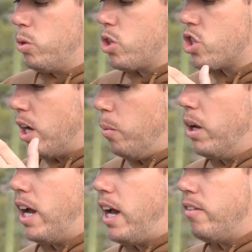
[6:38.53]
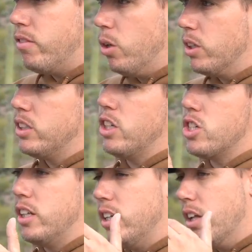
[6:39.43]
shut one eye, focus it,
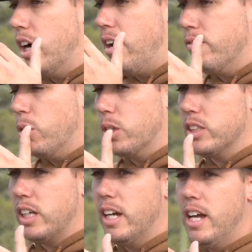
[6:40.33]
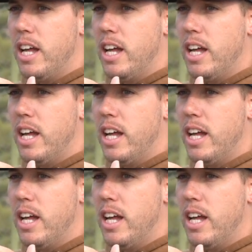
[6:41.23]
shut the other eye, focus it,